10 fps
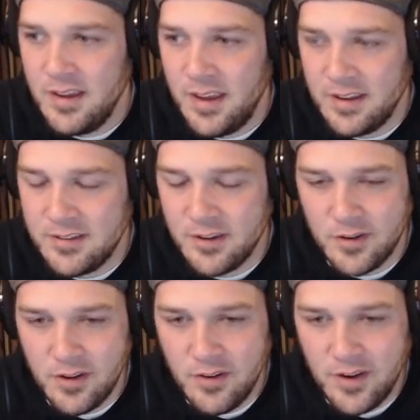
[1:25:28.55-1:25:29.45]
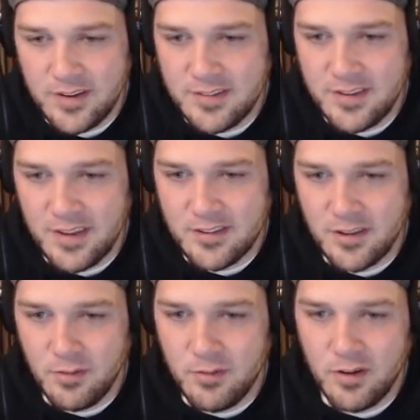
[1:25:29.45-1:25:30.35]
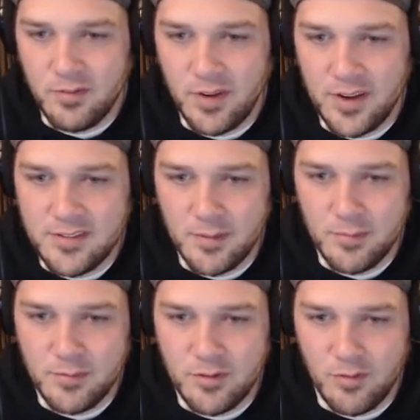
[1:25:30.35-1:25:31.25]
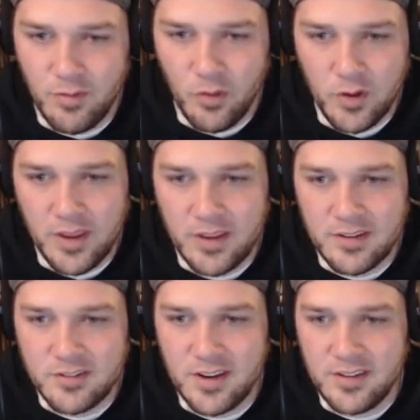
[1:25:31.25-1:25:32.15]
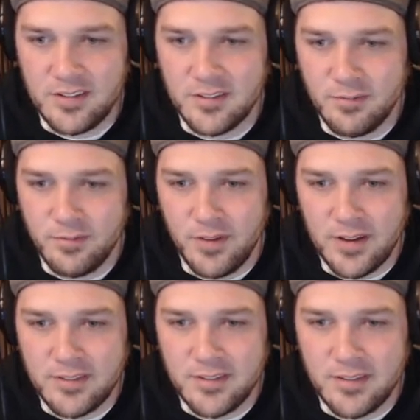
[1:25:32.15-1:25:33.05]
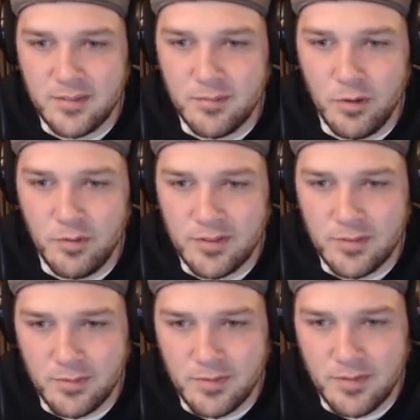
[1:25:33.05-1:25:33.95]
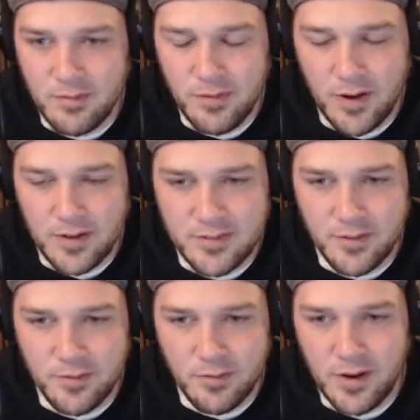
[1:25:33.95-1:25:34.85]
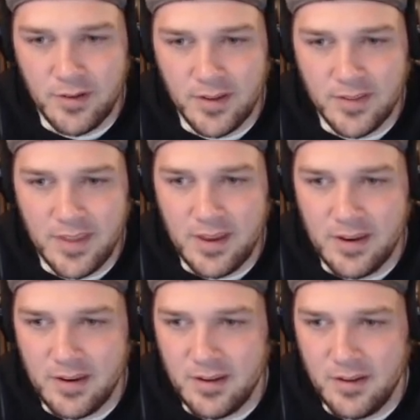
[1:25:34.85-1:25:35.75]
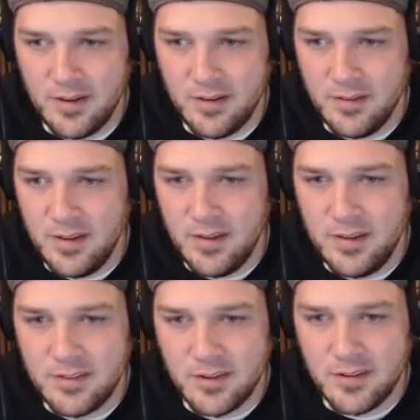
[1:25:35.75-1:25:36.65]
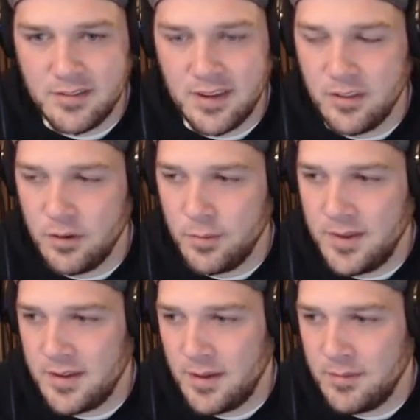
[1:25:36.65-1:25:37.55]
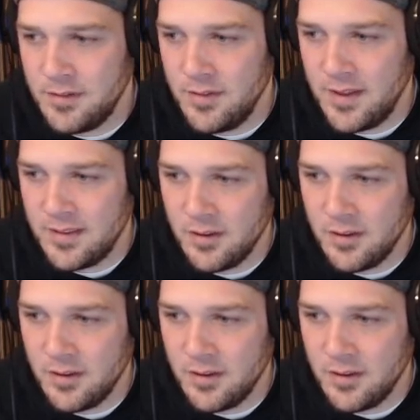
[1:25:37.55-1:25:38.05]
Antonio, I did take some of your advice. I'm looking into changing some fonts and moving some font stuff around like that. It's going to take a little bit of time to do that, though.